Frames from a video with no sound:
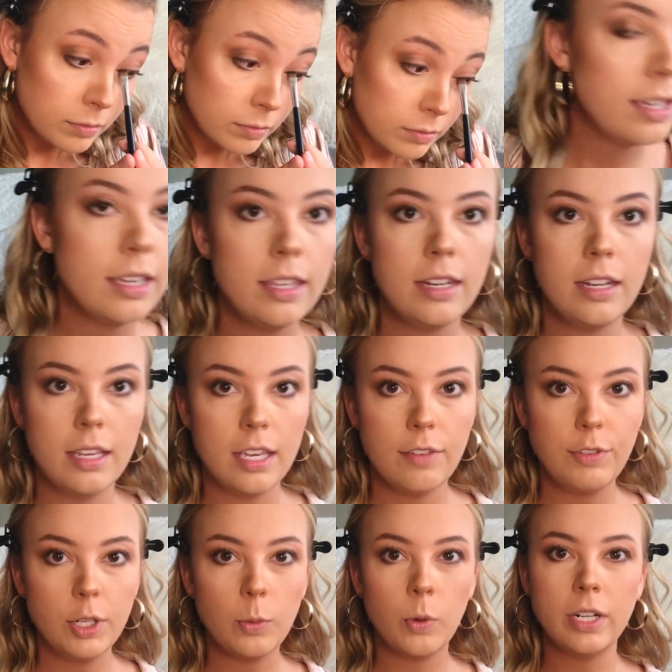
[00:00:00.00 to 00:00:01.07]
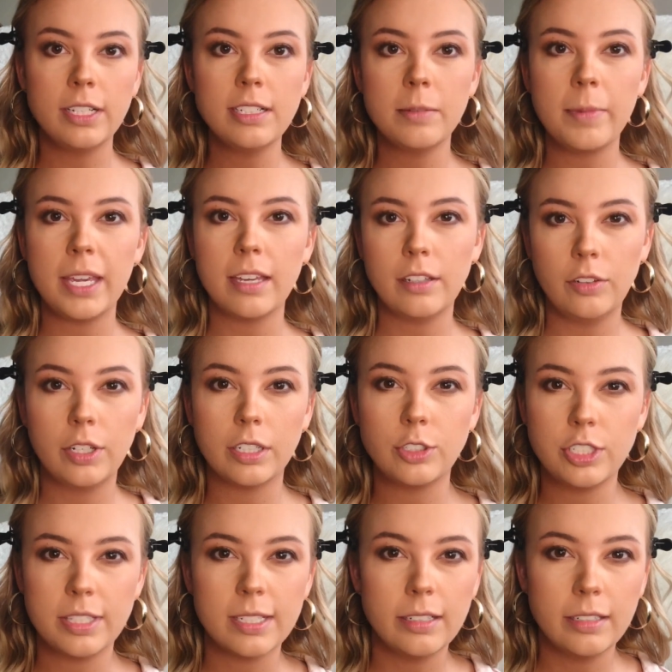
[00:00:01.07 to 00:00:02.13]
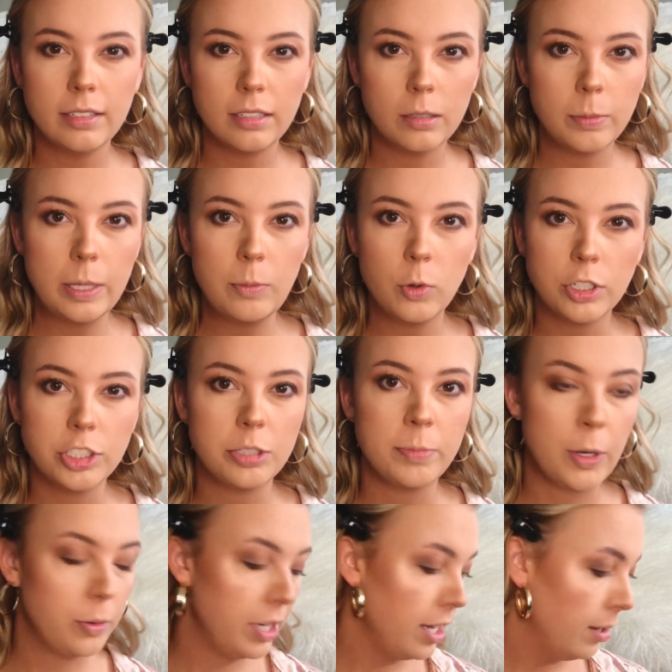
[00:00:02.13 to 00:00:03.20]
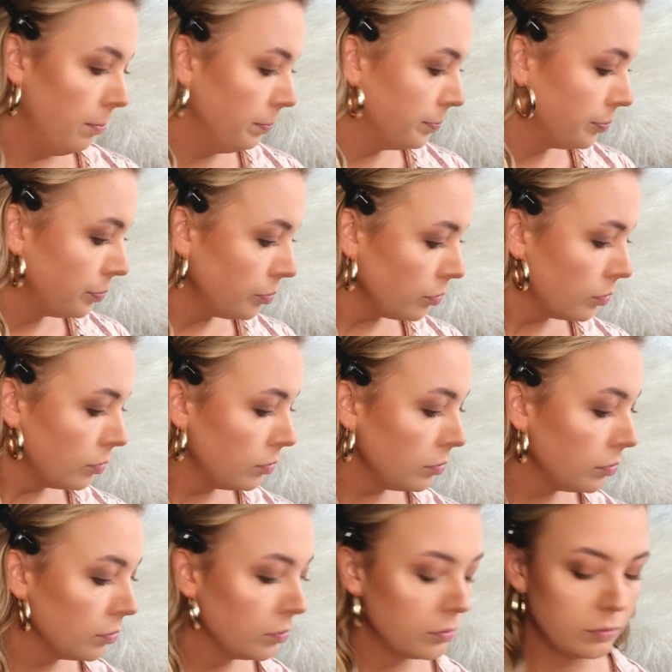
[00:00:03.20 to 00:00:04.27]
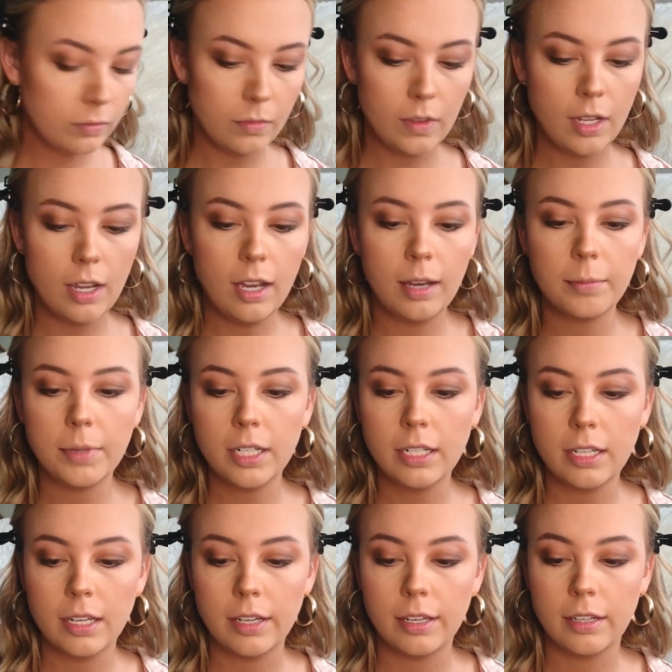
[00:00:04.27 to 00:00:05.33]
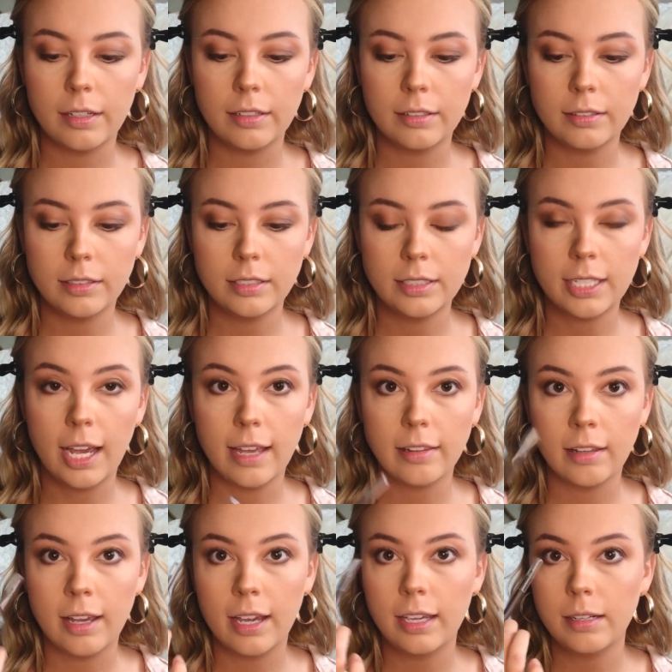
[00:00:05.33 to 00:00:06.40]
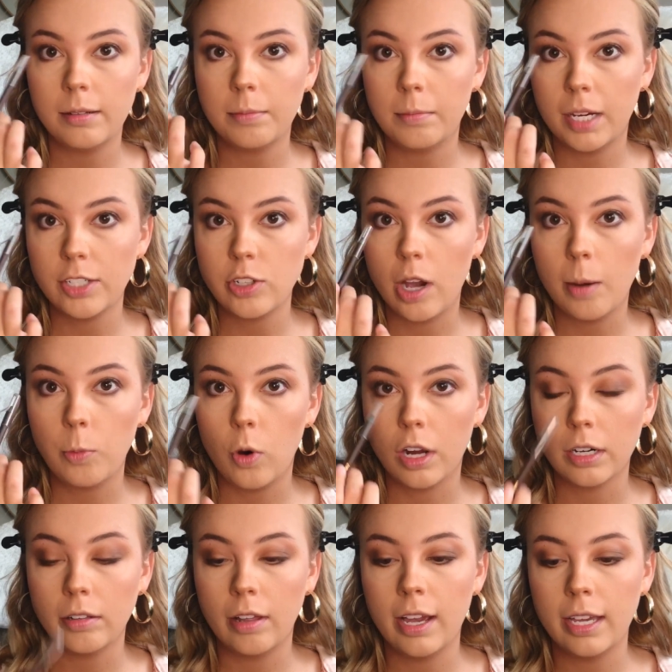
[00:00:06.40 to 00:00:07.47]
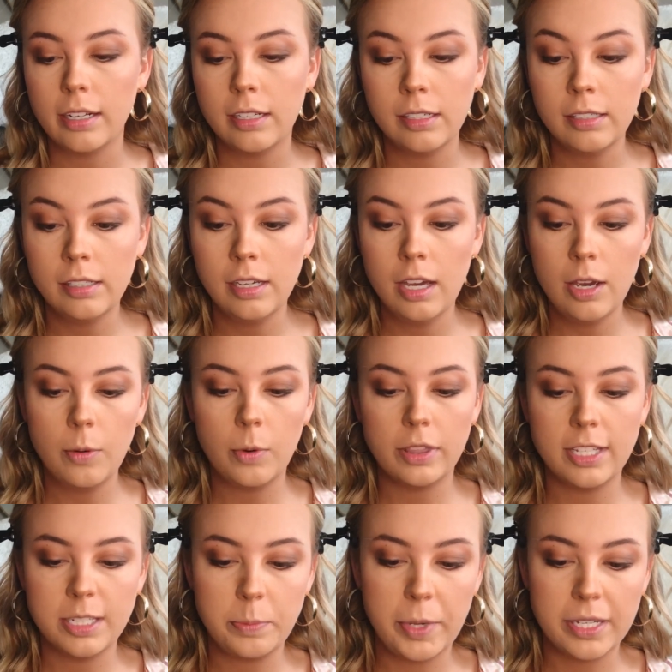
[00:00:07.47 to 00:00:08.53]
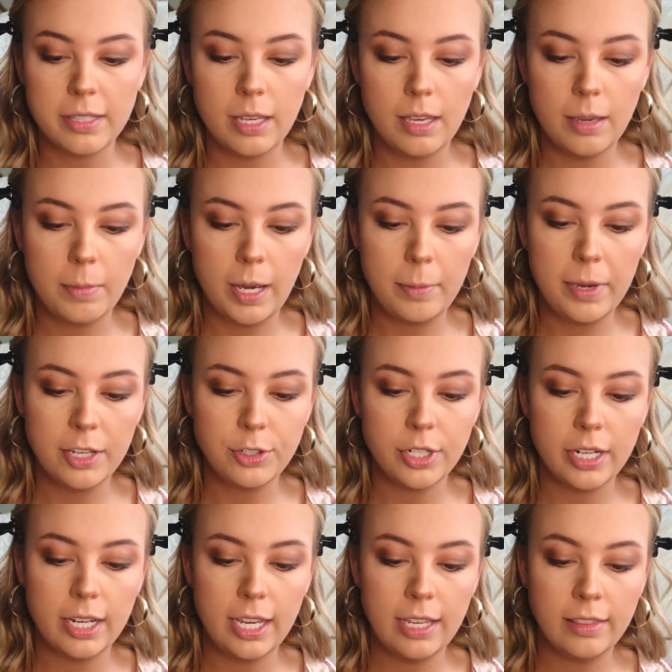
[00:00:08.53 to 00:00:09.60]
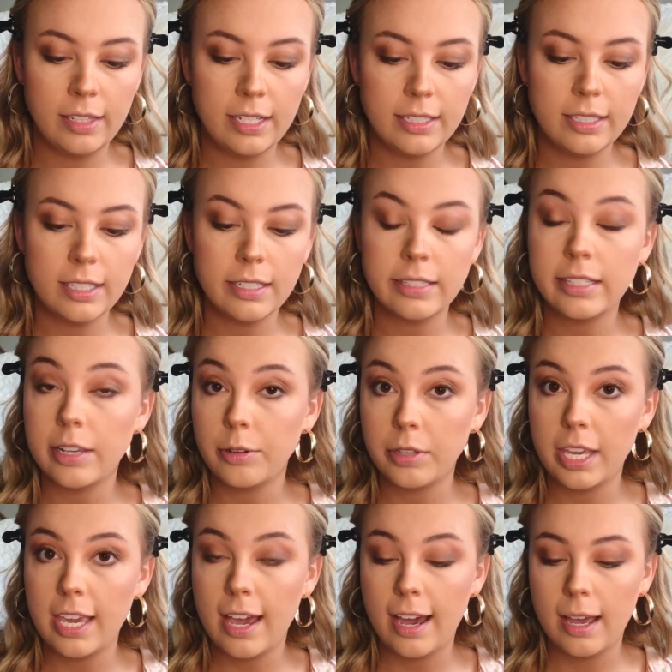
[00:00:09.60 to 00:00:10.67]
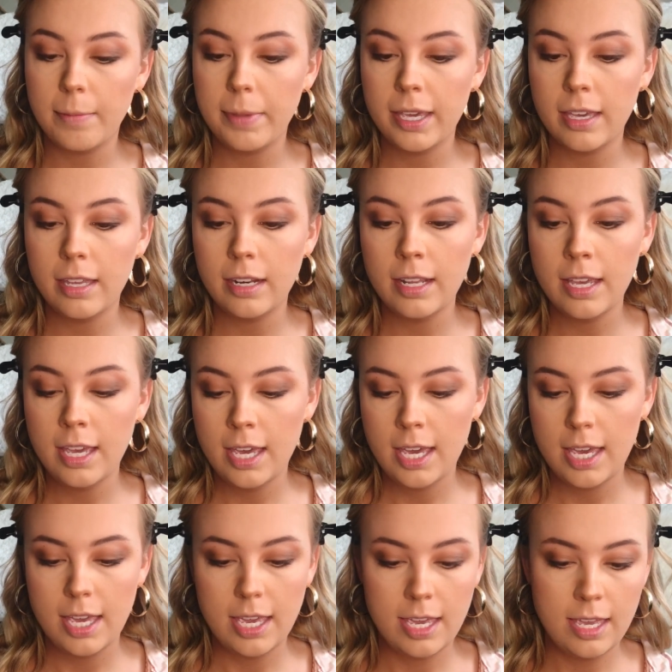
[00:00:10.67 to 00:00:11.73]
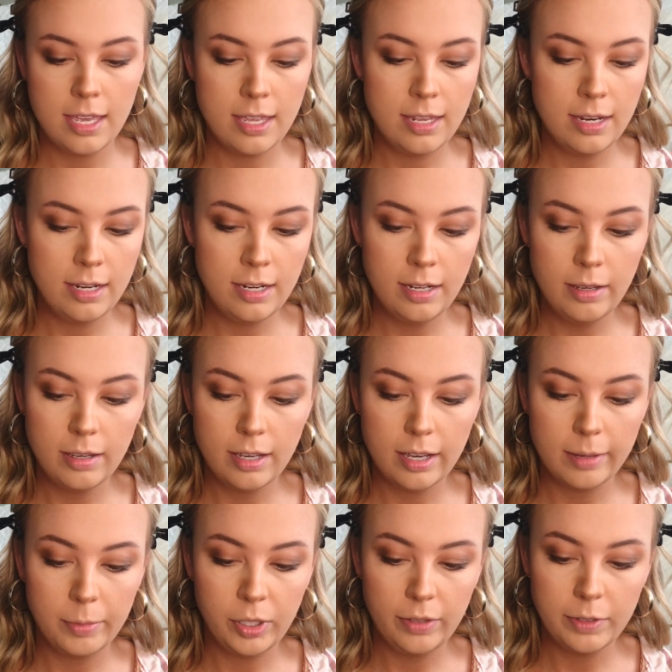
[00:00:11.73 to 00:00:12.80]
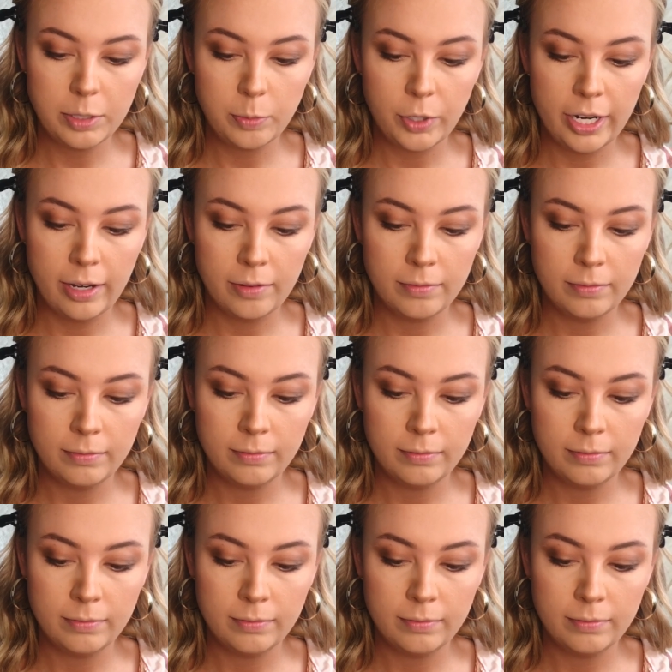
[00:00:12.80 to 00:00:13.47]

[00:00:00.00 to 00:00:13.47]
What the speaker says: And if you're wanting to make it look just a little bit more smoky, I'm gonna tightline my top waterline with this Pixi by Petra Endless Silky Eye Pen in, I believe it's brown.